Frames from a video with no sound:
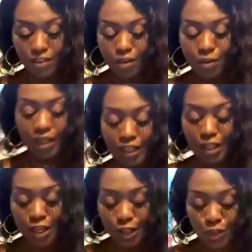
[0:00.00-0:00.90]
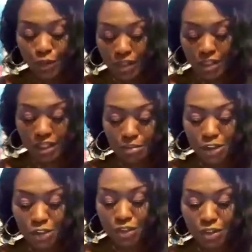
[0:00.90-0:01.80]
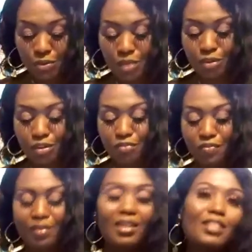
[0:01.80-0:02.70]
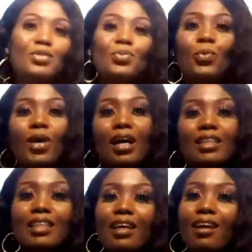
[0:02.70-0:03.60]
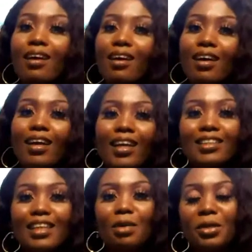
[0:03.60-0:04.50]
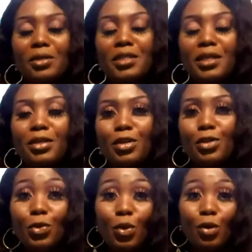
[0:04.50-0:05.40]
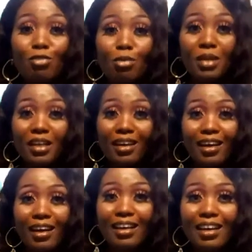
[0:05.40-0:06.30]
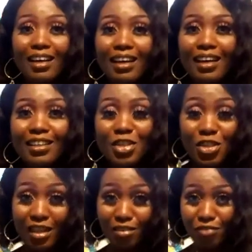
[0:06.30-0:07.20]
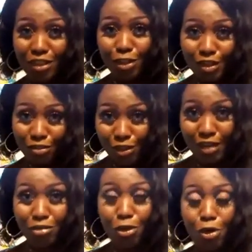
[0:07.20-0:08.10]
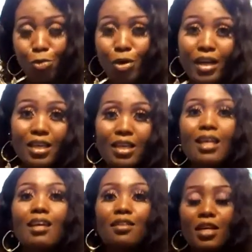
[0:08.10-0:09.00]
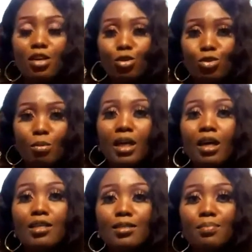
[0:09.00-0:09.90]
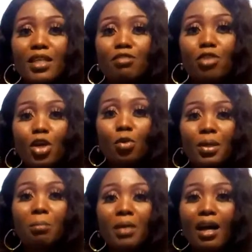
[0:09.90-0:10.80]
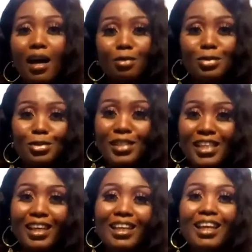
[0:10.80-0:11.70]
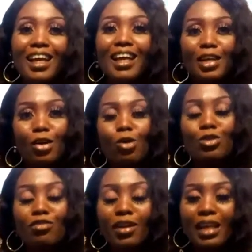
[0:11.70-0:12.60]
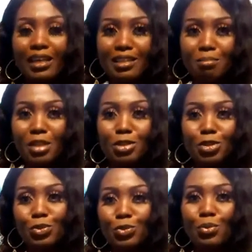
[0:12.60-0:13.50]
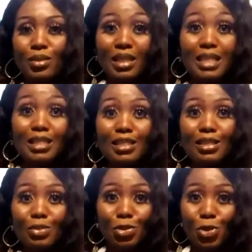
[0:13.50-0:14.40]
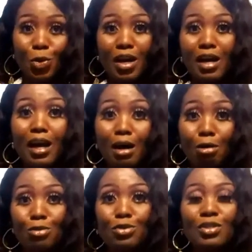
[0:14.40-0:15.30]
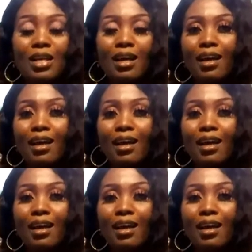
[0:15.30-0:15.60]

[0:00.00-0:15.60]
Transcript: All right. So I think I'm just going to round off this one. And I want to thank you all for being here. Share the video if you haven't already. Thank you to my husband for helping me out today and also for letting me do this to show our house.